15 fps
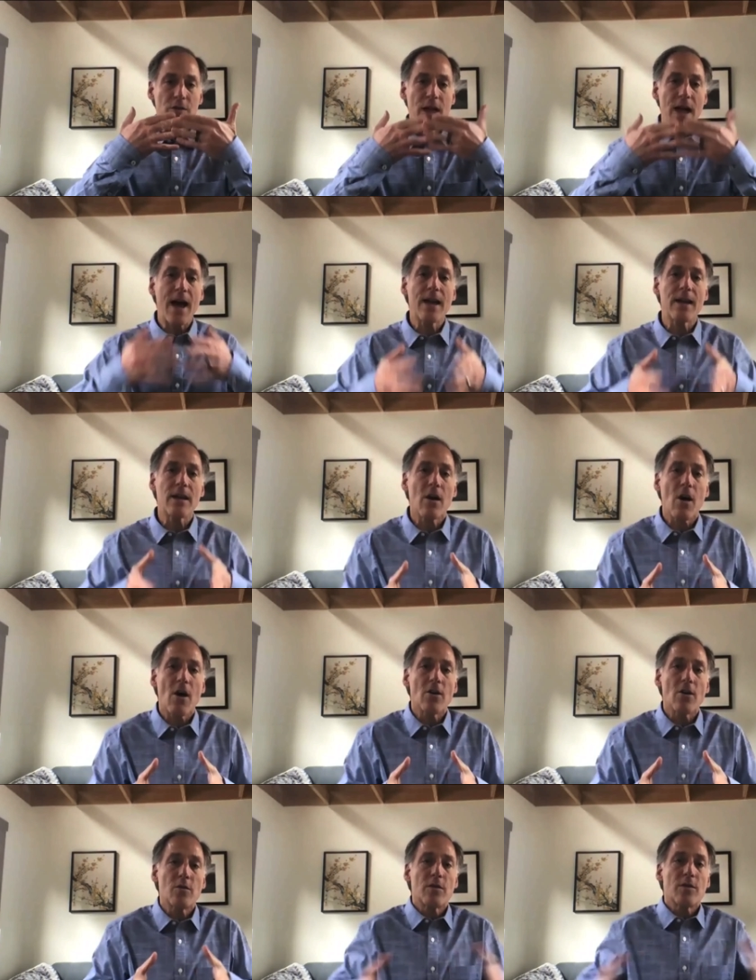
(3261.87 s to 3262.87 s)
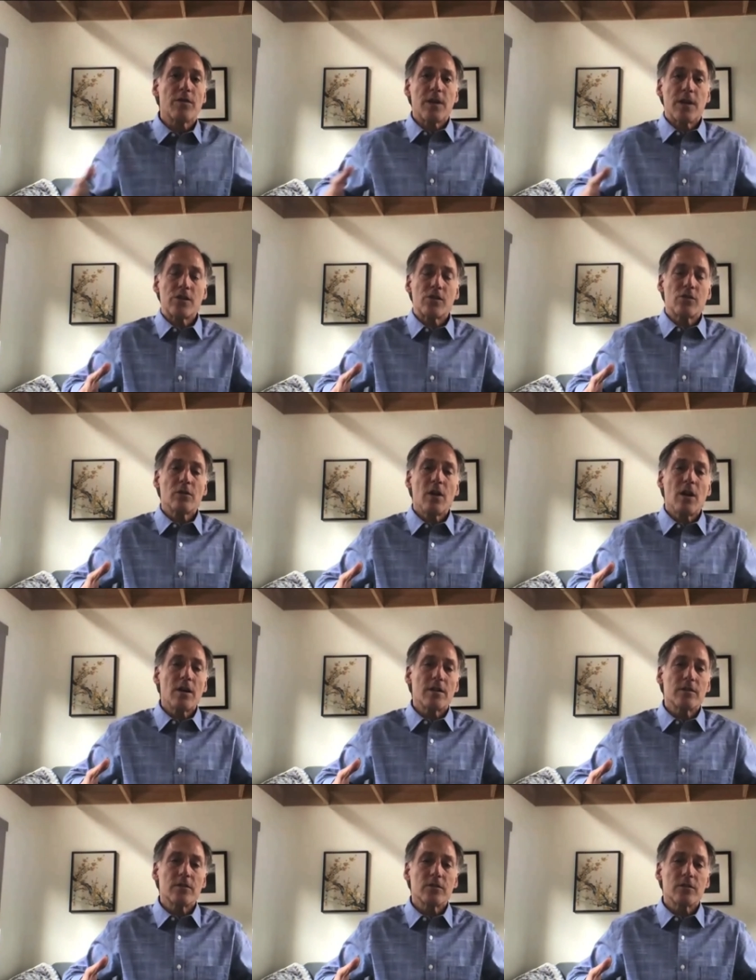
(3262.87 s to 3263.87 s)
That auto inflates your
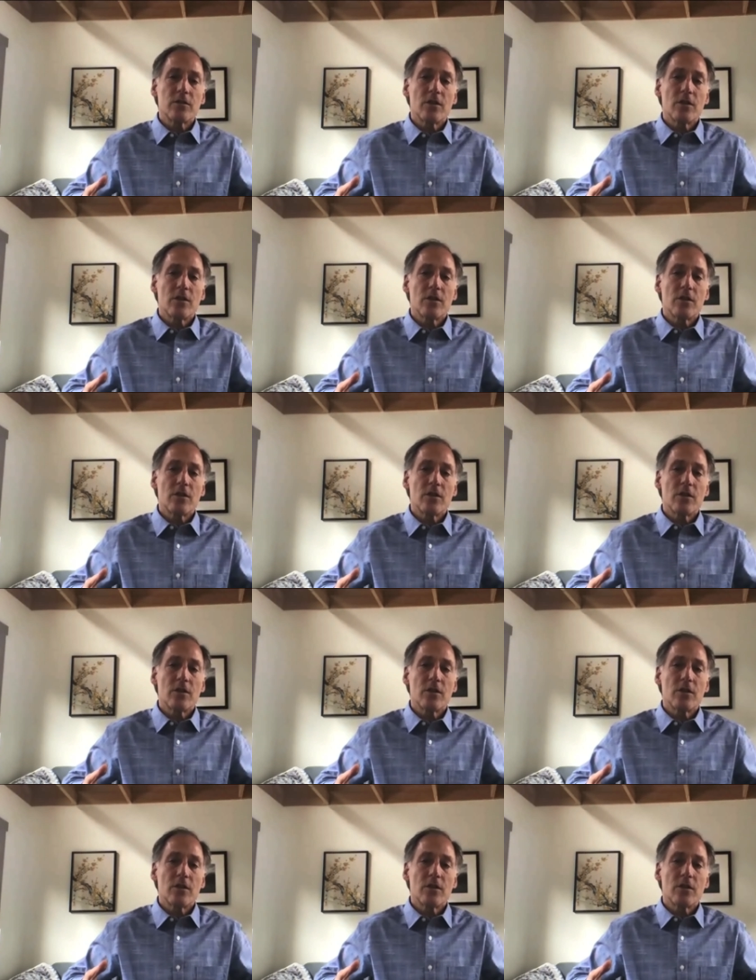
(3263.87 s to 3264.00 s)
lungs.